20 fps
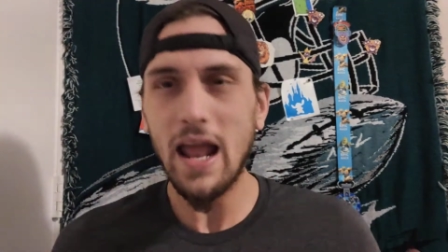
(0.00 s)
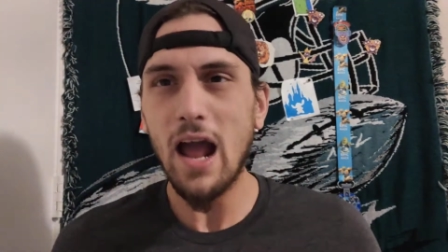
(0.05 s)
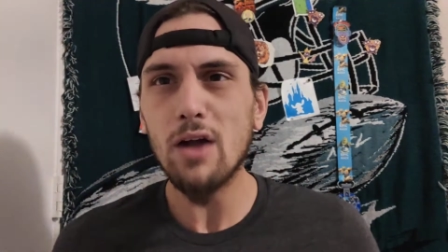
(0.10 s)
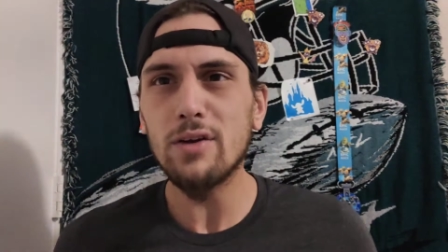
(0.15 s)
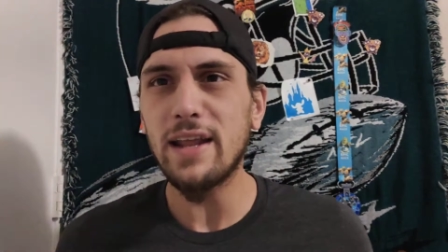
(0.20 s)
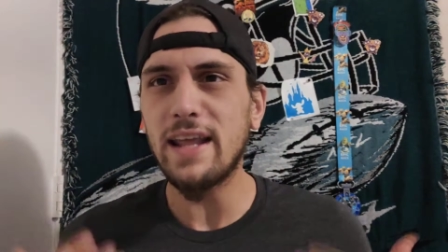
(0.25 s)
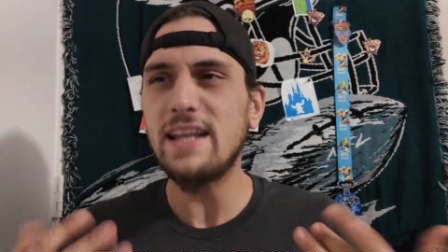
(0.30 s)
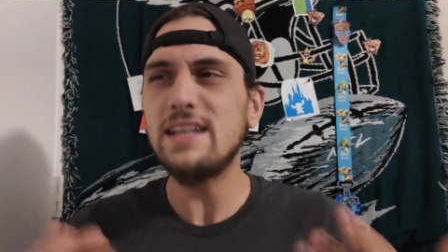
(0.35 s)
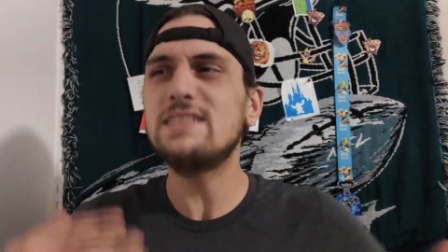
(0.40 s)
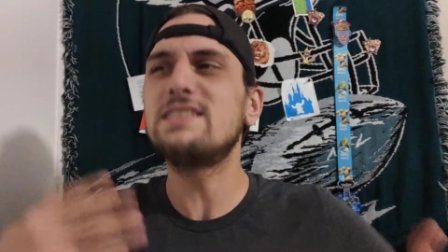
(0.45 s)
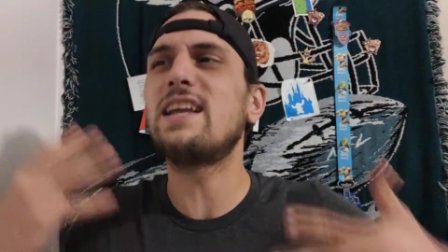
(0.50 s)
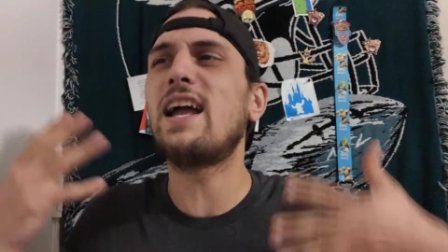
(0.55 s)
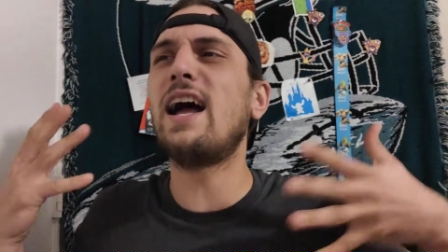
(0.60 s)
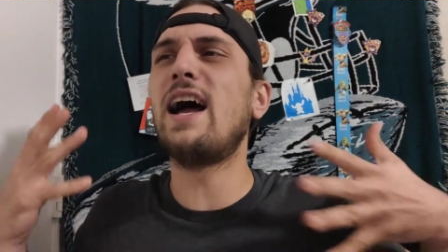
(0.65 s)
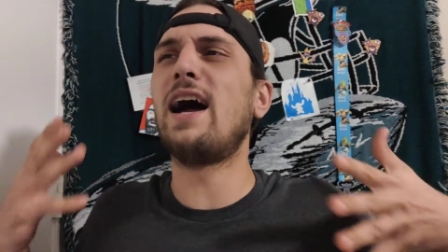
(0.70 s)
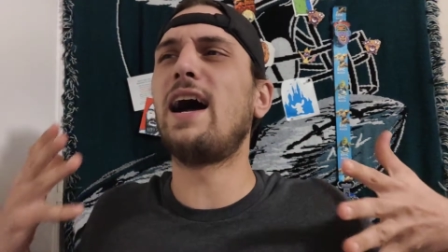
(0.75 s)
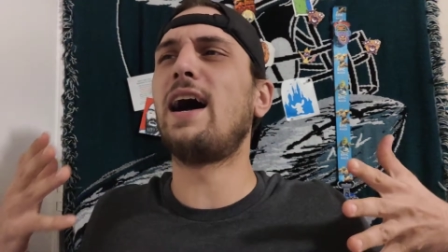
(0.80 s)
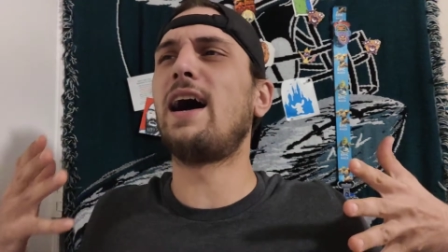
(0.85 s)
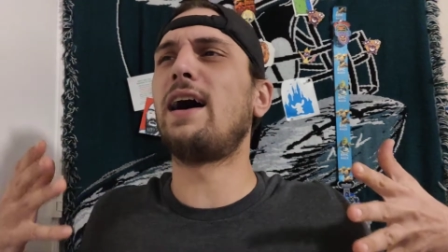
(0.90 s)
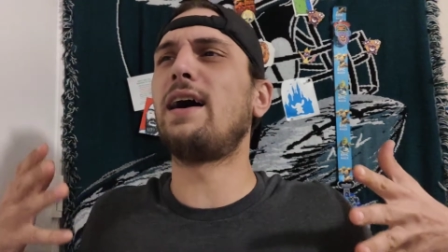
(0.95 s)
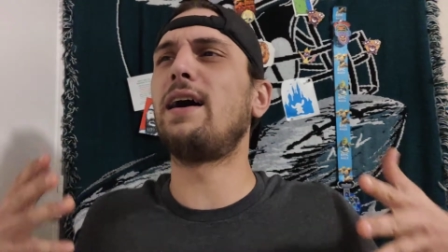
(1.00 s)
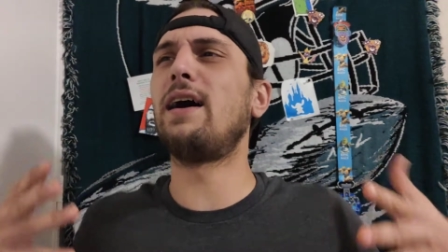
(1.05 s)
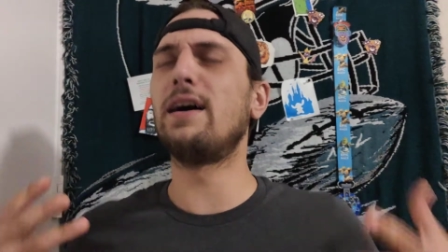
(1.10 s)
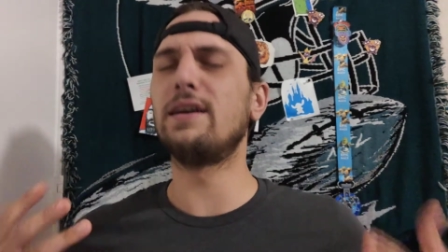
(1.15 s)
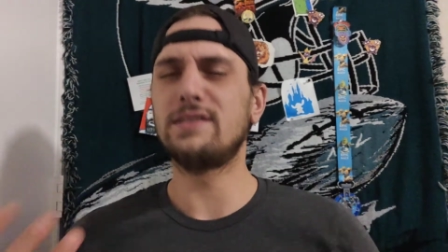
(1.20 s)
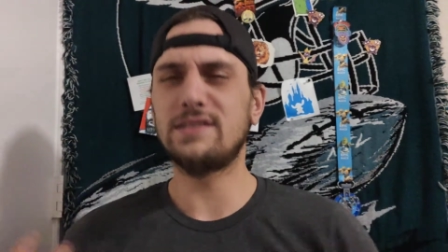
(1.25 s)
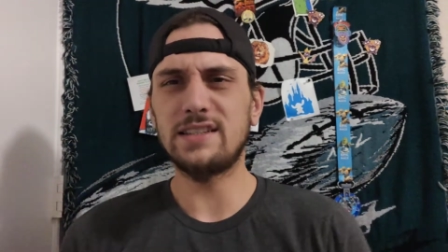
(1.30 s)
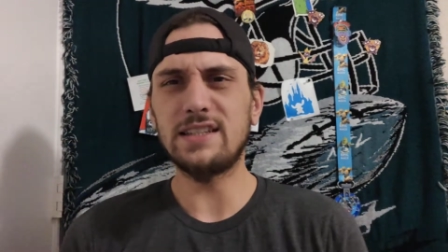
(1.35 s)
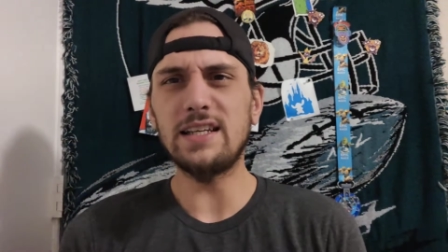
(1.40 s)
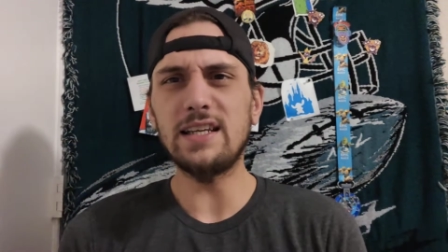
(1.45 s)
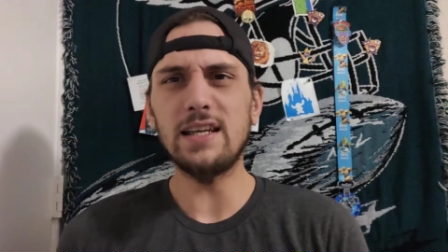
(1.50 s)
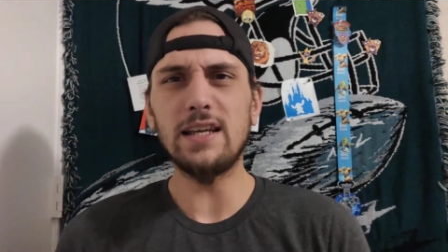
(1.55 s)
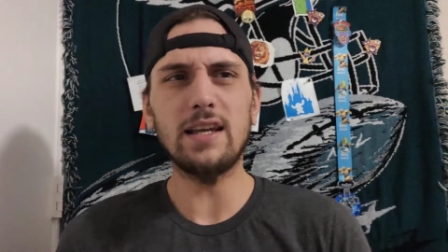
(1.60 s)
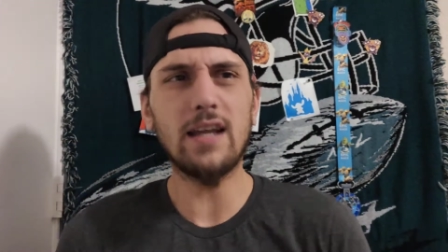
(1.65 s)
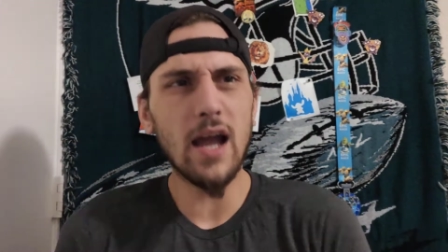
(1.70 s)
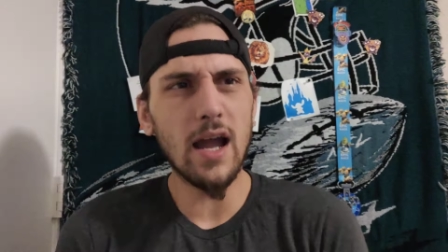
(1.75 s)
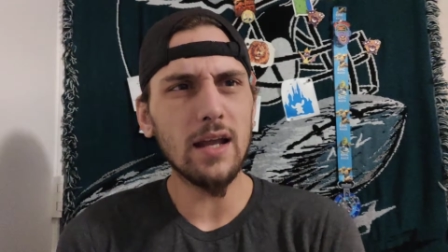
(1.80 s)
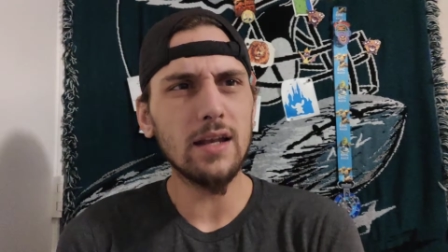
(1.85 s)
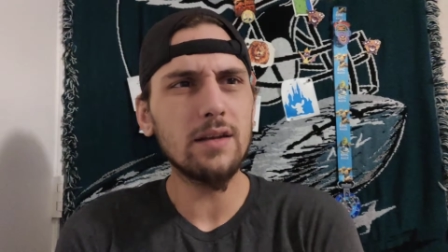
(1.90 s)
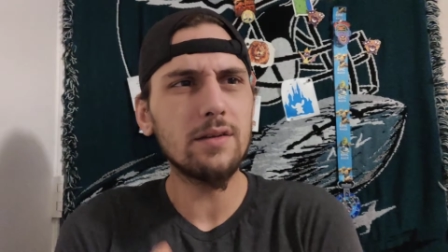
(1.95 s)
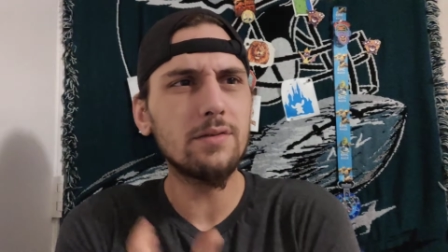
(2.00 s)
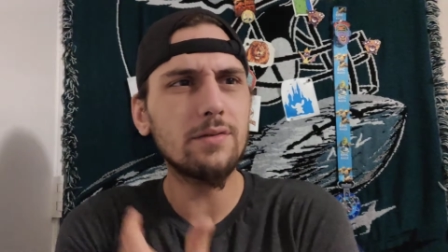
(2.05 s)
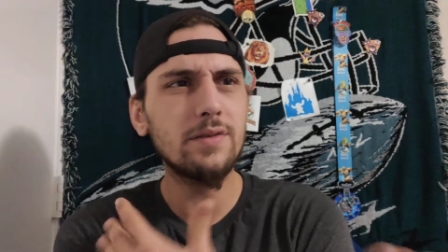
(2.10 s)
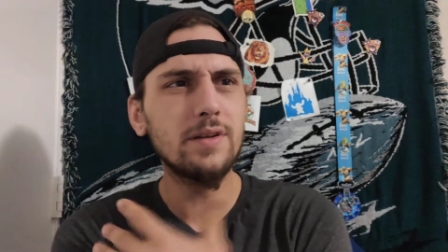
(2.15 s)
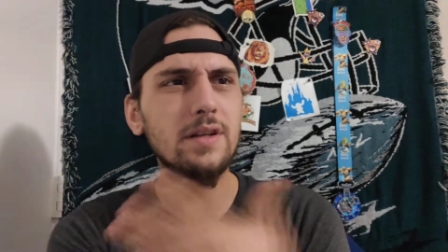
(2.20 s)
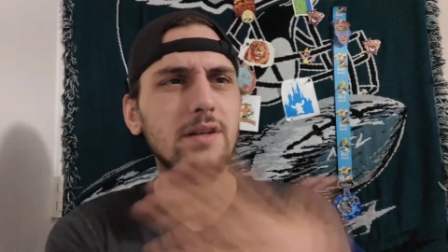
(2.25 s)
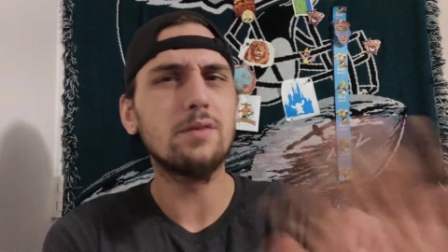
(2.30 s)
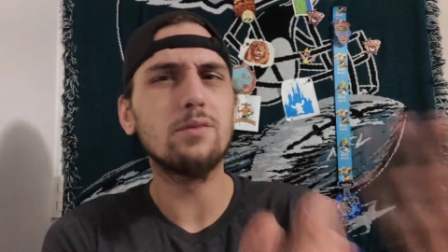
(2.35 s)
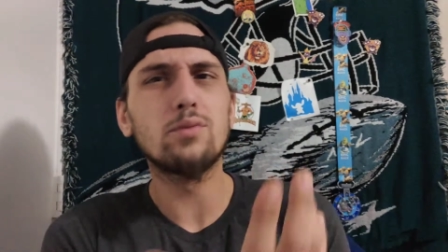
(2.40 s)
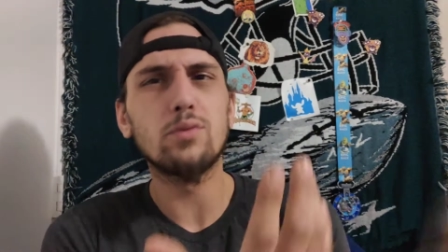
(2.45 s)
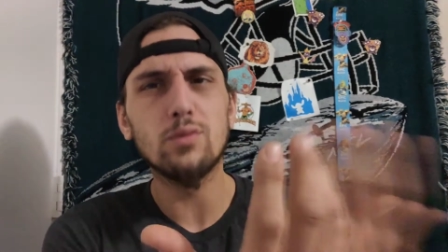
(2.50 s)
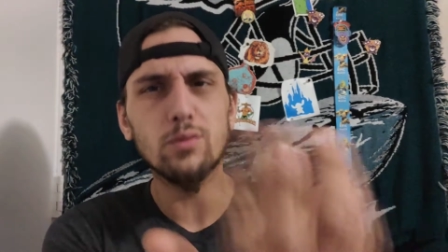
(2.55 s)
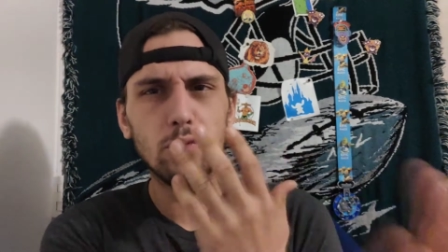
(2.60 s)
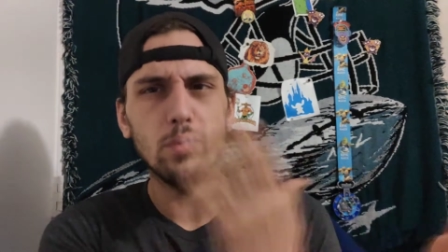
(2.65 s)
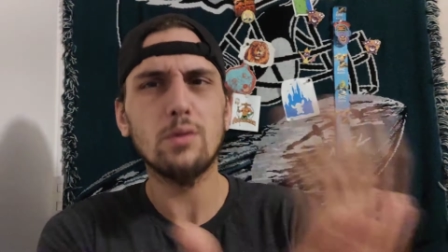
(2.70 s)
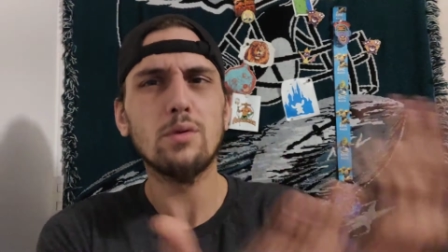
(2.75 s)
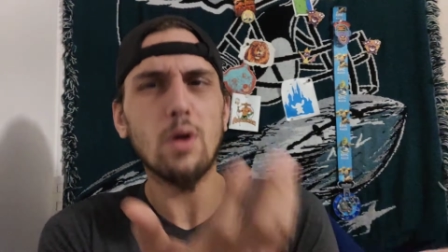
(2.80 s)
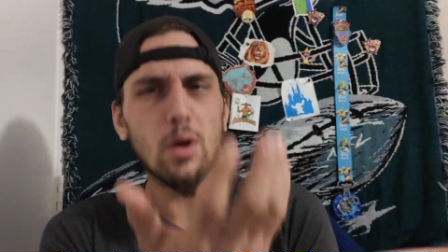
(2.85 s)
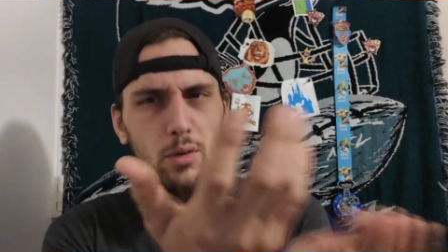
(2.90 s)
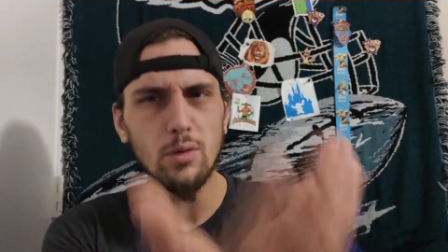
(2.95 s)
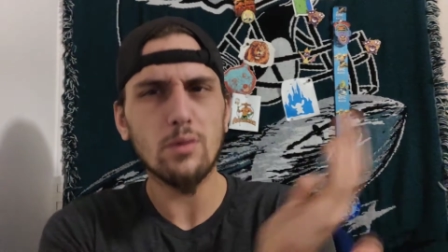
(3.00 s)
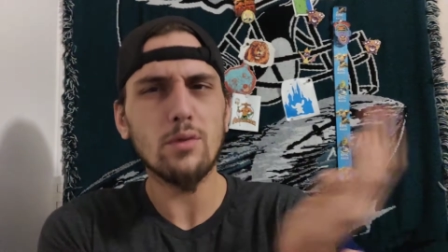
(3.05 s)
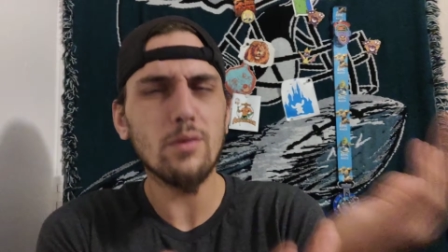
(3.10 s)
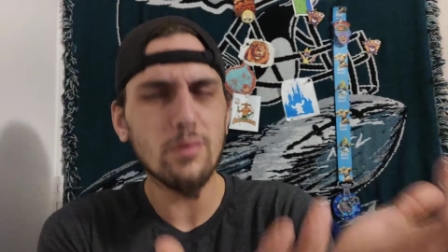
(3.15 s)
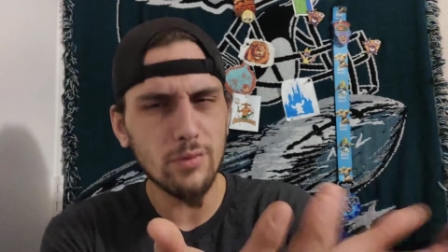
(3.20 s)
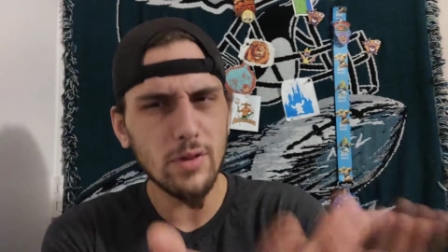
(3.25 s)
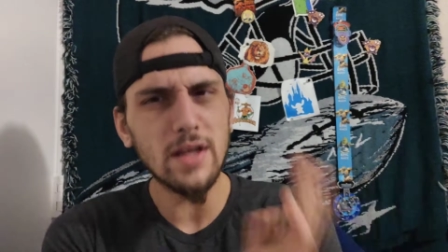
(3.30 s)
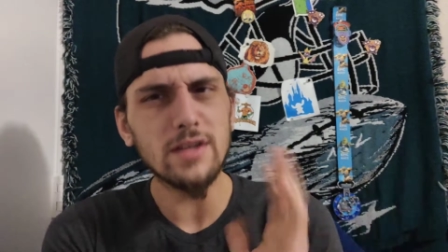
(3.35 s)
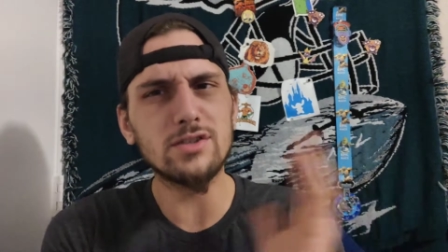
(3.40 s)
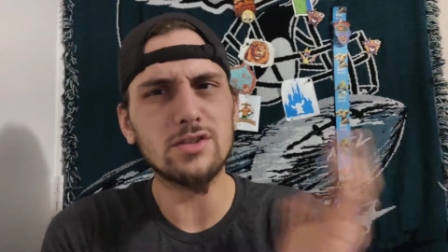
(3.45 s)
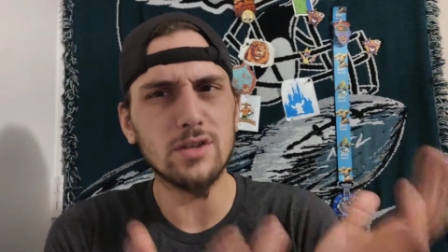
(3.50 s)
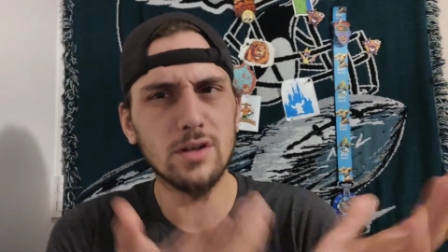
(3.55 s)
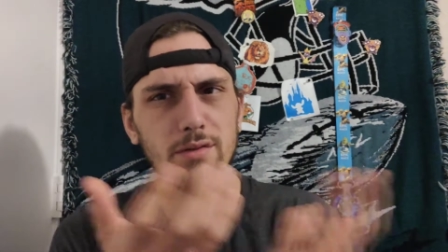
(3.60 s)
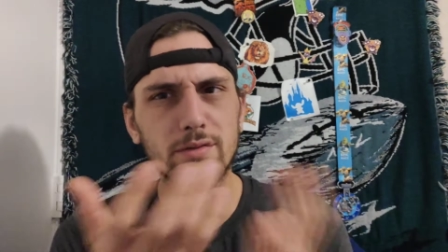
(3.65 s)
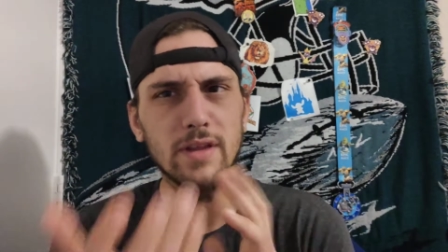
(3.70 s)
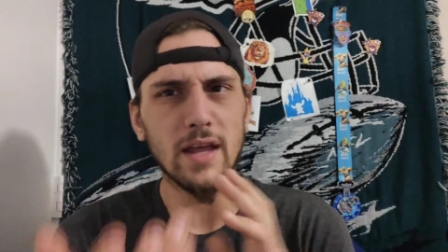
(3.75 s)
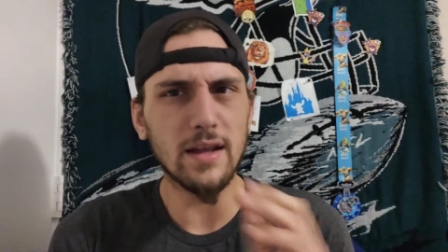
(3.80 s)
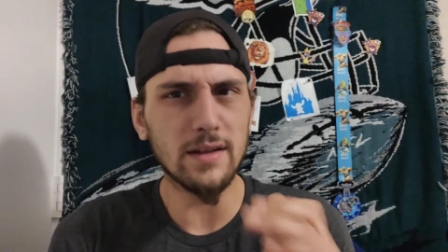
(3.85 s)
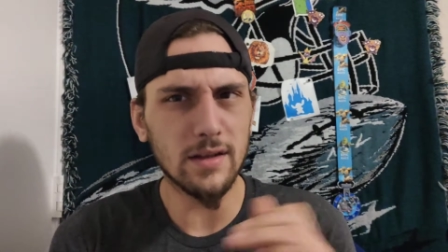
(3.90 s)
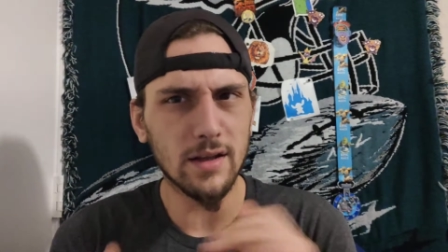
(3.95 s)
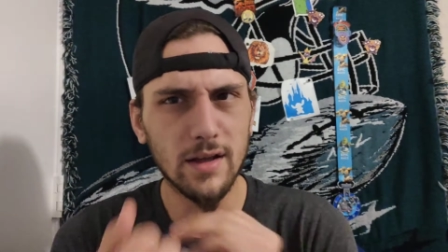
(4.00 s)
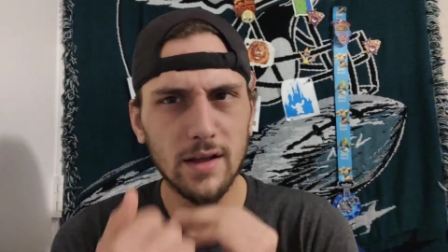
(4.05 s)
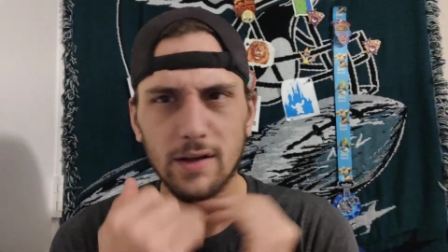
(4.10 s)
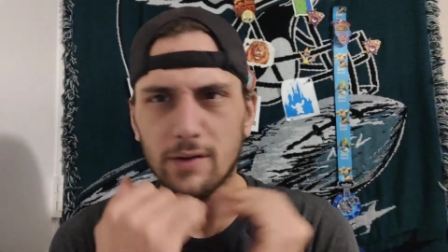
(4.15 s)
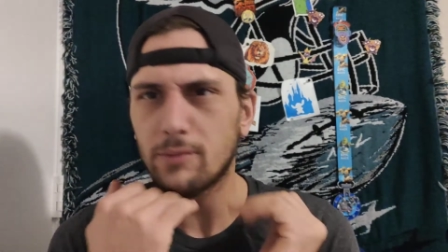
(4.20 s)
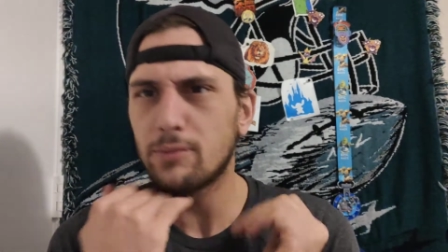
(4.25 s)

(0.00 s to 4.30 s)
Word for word: nowadays see kind of in a reflection of that